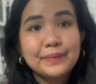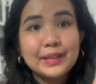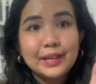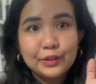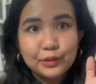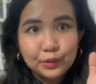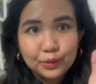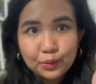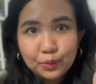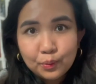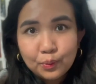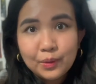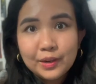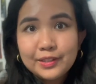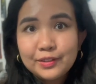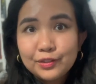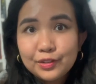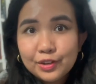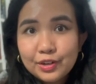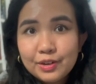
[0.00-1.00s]
I took
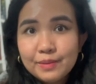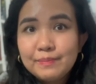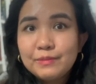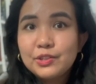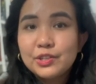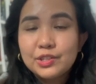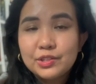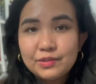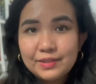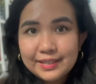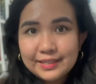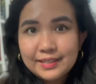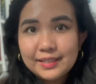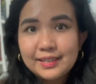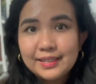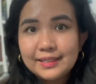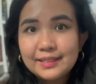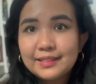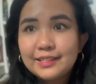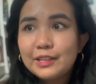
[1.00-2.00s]
one term, just
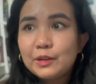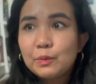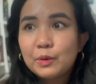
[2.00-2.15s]
residency,